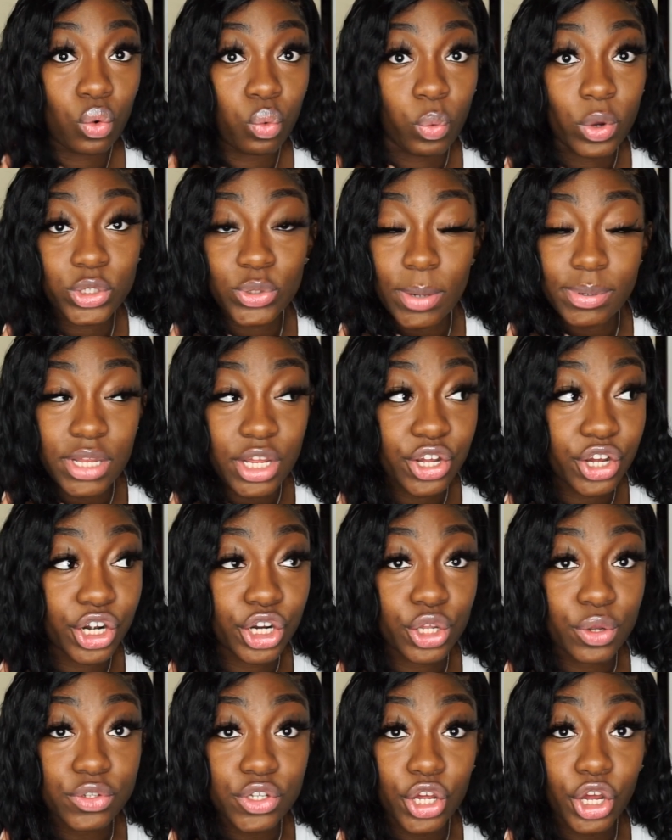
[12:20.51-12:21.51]
Which website you're
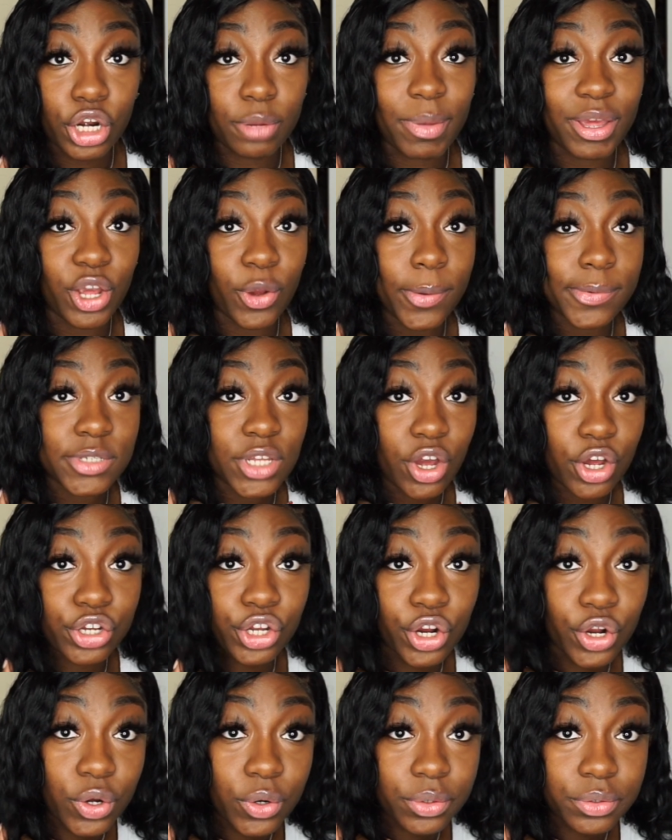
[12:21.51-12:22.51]
gonna use? Are you gonna make your website on
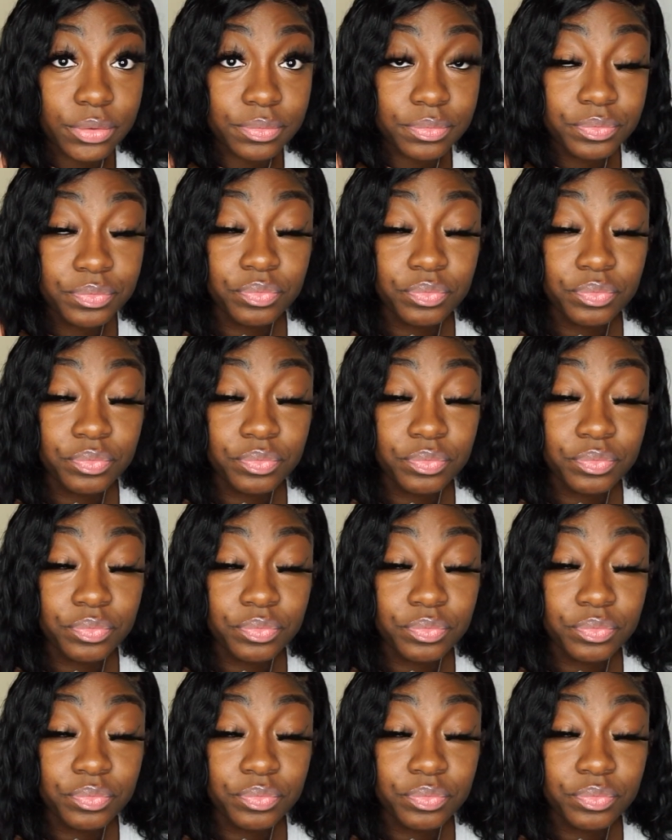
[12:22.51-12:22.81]
your own?